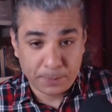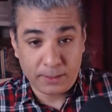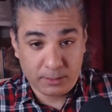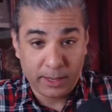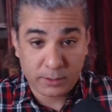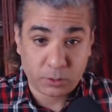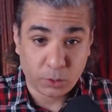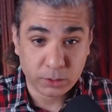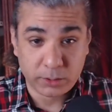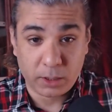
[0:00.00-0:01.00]
And that
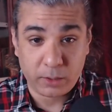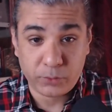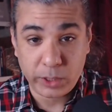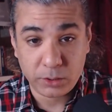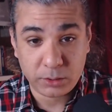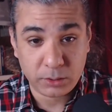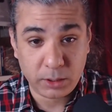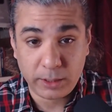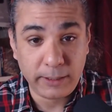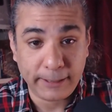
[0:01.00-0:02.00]
caused a lot of changes
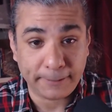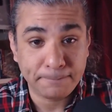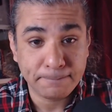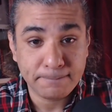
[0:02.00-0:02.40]
in India.